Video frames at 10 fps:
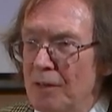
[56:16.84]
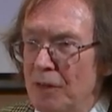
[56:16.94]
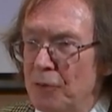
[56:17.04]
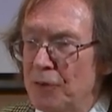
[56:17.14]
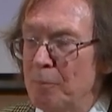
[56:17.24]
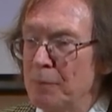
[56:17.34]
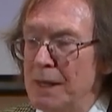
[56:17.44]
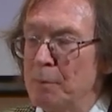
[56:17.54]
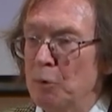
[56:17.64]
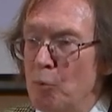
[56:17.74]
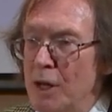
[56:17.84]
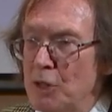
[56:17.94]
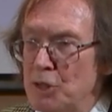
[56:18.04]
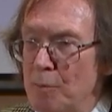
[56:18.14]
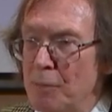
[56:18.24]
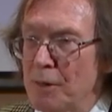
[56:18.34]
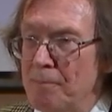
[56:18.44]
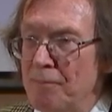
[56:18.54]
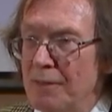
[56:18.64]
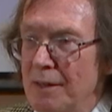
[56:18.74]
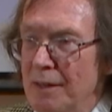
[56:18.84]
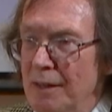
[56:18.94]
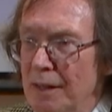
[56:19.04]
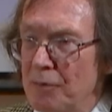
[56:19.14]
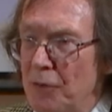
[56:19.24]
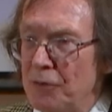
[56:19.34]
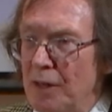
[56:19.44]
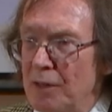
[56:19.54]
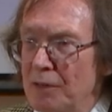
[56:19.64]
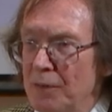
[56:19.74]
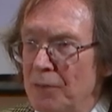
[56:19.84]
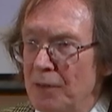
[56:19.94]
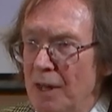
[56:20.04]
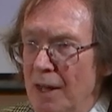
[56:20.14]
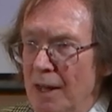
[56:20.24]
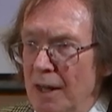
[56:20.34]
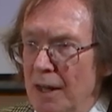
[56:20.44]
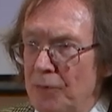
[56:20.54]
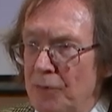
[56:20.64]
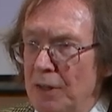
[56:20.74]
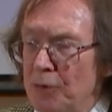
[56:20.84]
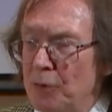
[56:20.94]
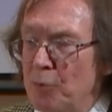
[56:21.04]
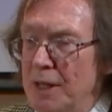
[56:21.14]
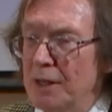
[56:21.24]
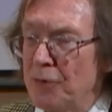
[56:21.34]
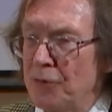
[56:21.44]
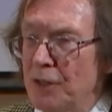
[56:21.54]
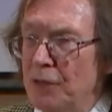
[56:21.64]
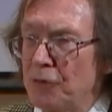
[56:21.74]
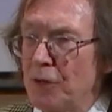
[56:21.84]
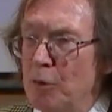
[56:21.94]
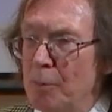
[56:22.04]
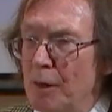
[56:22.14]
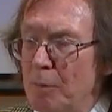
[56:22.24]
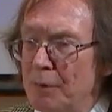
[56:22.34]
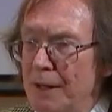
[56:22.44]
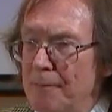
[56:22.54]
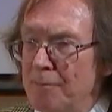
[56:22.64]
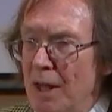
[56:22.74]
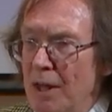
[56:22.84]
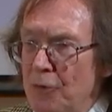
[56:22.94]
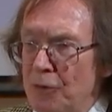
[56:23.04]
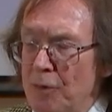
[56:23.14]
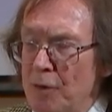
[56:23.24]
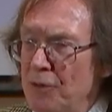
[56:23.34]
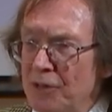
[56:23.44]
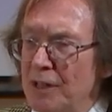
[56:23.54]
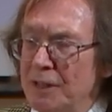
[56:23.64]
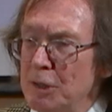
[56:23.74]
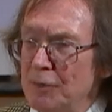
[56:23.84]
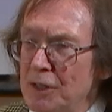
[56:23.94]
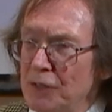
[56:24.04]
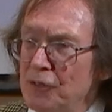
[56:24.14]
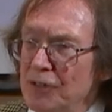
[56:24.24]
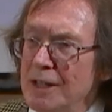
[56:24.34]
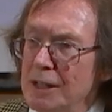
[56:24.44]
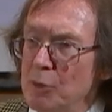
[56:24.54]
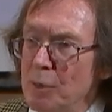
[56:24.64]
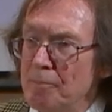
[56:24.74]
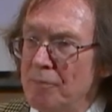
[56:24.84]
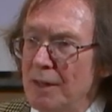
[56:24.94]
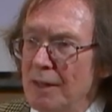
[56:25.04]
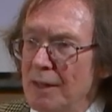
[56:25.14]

though some people worship them in the sagas. It's, it's a realistic soap opera. So there is kind of a continuum